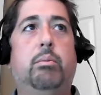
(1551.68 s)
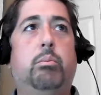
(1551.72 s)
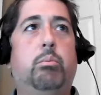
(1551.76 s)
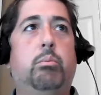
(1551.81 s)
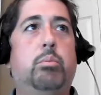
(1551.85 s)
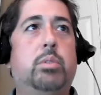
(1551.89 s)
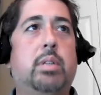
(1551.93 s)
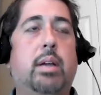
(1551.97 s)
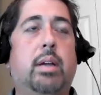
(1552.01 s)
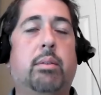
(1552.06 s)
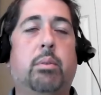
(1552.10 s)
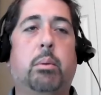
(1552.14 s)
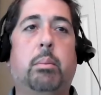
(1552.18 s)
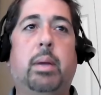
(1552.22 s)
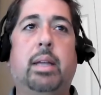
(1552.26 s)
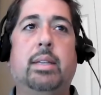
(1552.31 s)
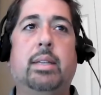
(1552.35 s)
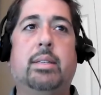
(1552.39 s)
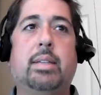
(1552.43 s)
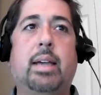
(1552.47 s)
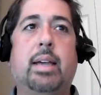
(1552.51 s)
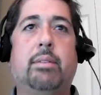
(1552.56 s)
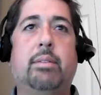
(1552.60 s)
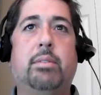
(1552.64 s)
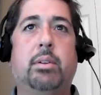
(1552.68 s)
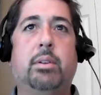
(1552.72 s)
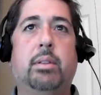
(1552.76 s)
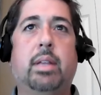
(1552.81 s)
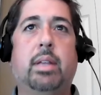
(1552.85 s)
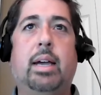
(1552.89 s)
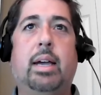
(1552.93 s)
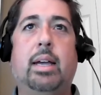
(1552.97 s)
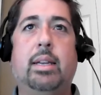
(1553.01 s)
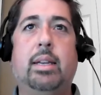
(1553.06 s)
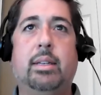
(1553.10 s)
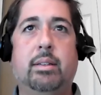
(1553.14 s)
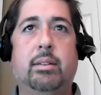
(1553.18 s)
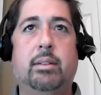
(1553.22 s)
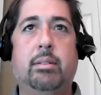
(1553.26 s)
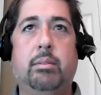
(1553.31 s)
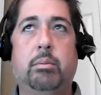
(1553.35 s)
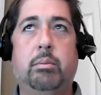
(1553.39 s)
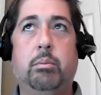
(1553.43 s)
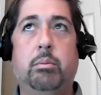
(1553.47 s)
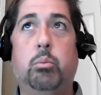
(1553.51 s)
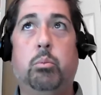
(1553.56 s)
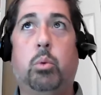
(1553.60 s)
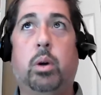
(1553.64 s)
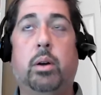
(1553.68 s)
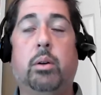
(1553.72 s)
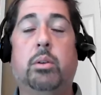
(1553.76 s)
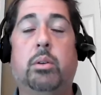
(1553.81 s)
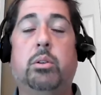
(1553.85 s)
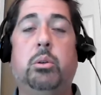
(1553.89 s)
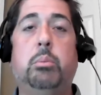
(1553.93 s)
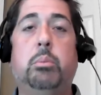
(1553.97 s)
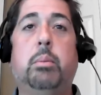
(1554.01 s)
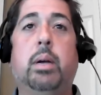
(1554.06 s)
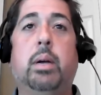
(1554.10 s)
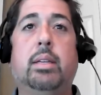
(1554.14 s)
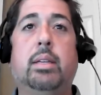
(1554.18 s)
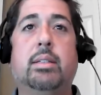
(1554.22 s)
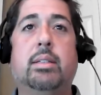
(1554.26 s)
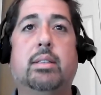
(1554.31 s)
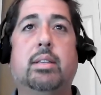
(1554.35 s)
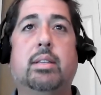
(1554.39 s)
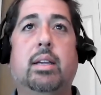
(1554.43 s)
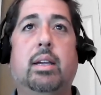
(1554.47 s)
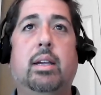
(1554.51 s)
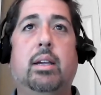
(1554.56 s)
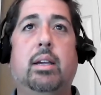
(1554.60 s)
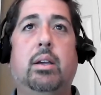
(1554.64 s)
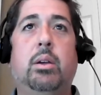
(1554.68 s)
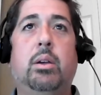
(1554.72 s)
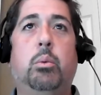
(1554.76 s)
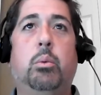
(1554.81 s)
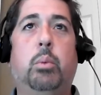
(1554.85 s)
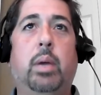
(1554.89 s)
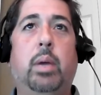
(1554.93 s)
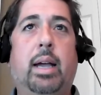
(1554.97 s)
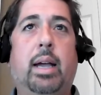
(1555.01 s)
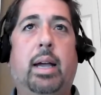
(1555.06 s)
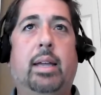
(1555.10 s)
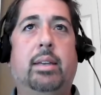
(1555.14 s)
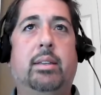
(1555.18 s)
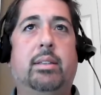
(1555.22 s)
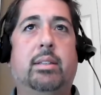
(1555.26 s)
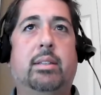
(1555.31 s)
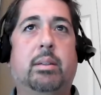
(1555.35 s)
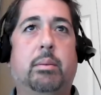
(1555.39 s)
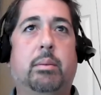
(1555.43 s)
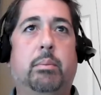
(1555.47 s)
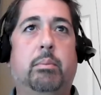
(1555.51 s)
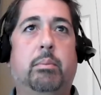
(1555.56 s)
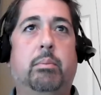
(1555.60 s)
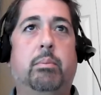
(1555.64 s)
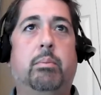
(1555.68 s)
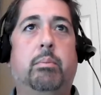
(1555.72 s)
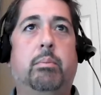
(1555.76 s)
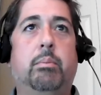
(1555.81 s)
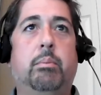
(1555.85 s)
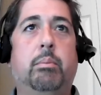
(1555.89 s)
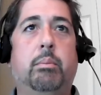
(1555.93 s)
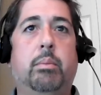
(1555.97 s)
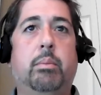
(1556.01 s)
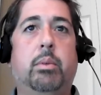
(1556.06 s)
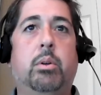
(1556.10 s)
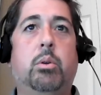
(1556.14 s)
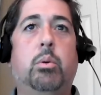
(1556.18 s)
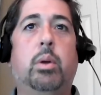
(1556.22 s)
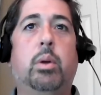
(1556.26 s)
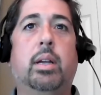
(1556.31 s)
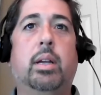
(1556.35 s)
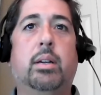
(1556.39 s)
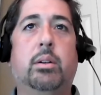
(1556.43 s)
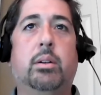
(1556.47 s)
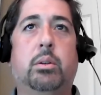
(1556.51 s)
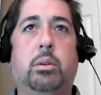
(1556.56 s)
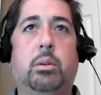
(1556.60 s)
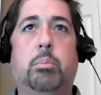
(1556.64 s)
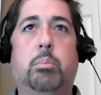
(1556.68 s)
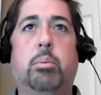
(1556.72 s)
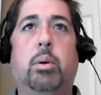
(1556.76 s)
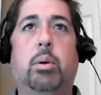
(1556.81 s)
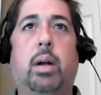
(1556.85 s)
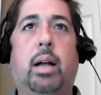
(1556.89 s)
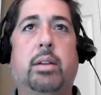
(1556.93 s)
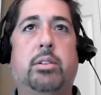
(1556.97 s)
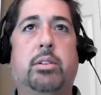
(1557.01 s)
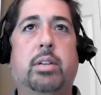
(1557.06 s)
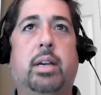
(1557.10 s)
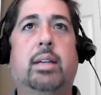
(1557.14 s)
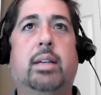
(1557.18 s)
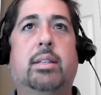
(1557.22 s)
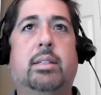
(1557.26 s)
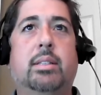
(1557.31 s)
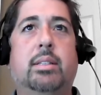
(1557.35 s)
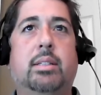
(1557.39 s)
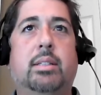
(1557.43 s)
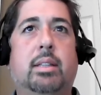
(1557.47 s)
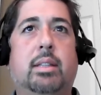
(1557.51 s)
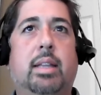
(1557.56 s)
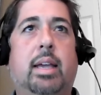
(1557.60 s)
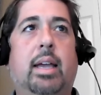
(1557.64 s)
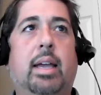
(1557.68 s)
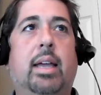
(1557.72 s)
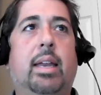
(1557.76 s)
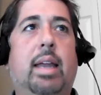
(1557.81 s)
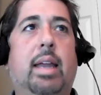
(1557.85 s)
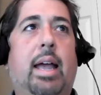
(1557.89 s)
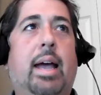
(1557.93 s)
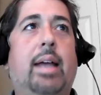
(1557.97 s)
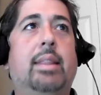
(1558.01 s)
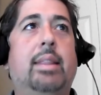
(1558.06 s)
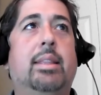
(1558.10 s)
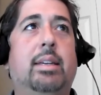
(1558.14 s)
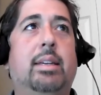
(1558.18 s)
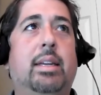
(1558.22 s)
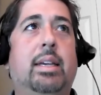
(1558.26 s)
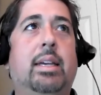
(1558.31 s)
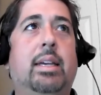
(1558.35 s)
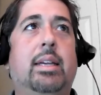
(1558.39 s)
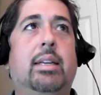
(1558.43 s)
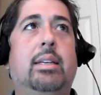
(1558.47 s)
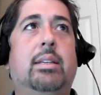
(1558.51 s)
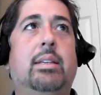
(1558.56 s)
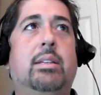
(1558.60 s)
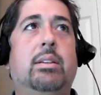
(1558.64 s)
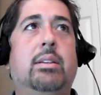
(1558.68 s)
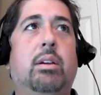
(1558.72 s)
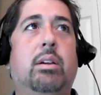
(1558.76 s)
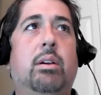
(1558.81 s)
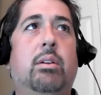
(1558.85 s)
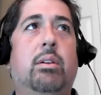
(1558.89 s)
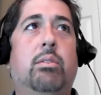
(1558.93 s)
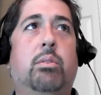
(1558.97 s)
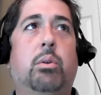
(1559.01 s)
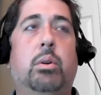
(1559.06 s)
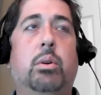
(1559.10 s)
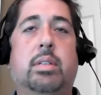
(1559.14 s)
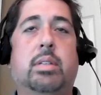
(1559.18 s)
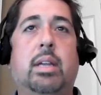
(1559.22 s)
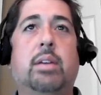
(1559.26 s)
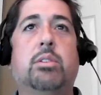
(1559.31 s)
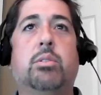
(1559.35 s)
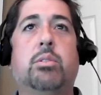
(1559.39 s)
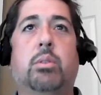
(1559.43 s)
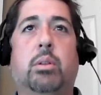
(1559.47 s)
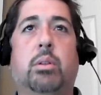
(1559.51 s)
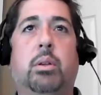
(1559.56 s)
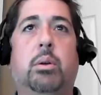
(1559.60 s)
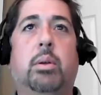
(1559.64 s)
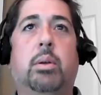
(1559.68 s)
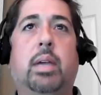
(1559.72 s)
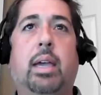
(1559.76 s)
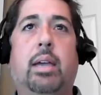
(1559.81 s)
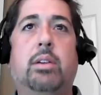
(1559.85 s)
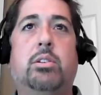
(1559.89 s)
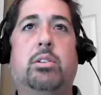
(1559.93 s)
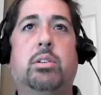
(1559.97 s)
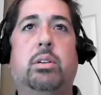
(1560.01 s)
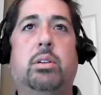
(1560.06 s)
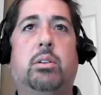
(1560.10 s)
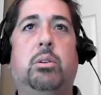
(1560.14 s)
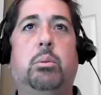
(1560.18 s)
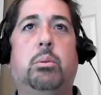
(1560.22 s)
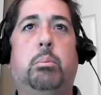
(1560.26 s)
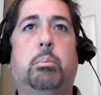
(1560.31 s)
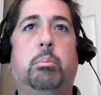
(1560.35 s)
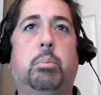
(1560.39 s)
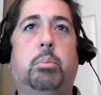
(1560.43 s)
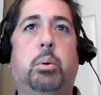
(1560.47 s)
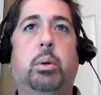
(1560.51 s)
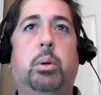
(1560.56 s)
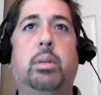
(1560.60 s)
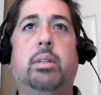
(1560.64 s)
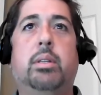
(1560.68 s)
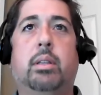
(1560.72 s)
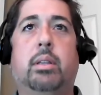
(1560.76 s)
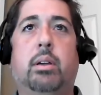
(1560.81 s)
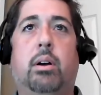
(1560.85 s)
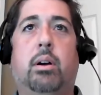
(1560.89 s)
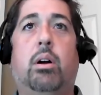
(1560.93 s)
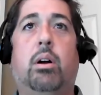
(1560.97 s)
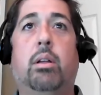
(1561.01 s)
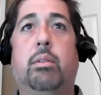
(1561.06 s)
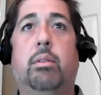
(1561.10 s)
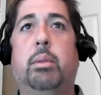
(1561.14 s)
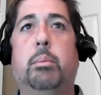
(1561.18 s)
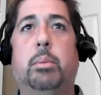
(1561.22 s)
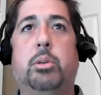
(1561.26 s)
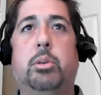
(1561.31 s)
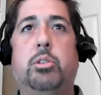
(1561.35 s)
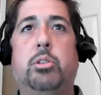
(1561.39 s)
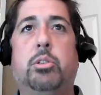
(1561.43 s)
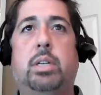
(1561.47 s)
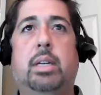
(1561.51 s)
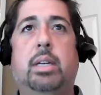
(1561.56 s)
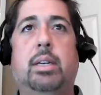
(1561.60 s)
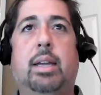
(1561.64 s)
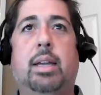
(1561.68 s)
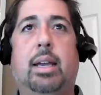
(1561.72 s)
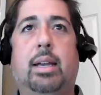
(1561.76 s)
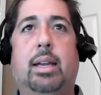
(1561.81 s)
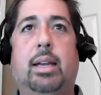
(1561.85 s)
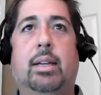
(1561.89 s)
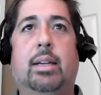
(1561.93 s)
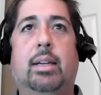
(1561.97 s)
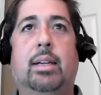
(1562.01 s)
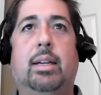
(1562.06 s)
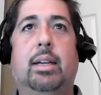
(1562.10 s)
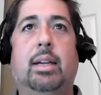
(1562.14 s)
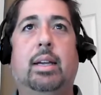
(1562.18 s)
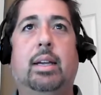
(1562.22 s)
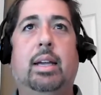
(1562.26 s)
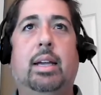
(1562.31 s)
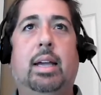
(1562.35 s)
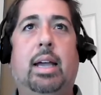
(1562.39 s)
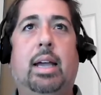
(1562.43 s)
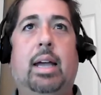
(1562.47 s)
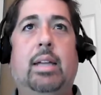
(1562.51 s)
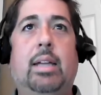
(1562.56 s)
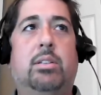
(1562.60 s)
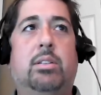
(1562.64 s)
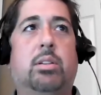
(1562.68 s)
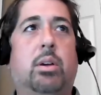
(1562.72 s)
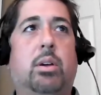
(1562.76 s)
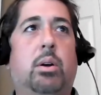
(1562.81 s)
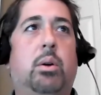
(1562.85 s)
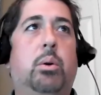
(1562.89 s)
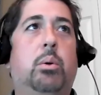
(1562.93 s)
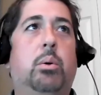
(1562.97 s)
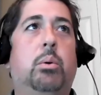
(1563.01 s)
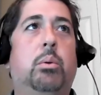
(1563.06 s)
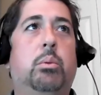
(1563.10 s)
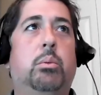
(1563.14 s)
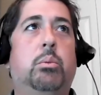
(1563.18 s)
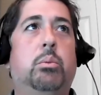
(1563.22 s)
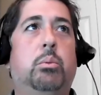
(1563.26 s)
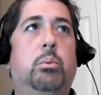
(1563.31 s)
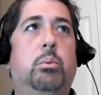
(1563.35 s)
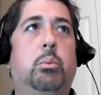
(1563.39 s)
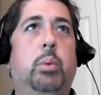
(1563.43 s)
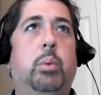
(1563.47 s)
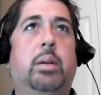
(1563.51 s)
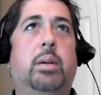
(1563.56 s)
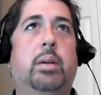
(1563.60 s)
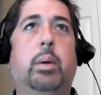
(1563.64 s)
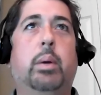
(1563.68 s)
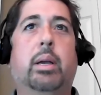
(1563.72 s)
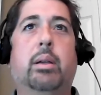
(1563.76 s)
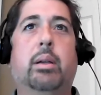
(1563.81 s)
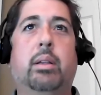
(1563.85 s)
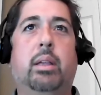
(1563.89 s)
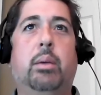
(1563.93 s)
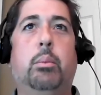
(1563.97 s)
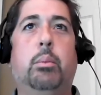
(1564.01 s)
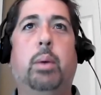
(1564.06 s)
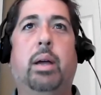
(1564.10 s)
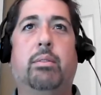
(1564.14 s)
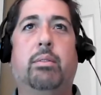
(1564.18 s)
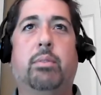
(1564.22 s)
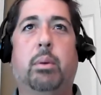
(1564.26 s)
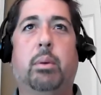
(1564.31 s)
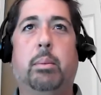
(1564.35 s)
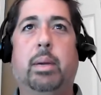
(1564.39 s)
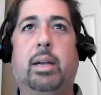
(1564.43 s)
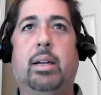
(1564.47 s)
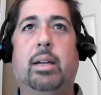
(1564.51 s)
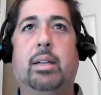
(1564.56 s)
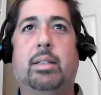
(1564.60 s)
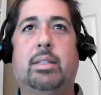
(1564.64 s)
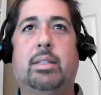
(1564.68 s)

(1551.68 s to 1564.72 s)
Several months after that, 1 or 2 months, we had some critical projects that had the need for a central location to put all of the machine data. And so we quickly went from a